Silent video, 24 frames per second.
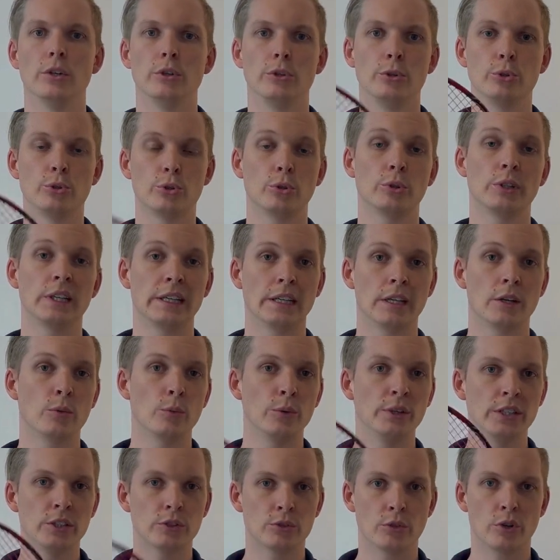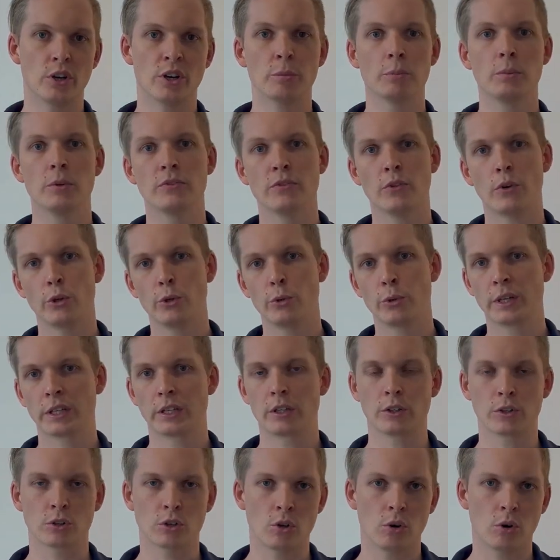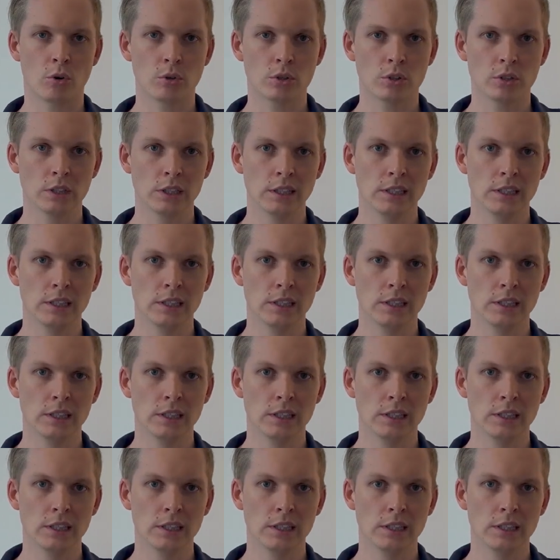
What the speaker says: you should get it restrung before you get on court,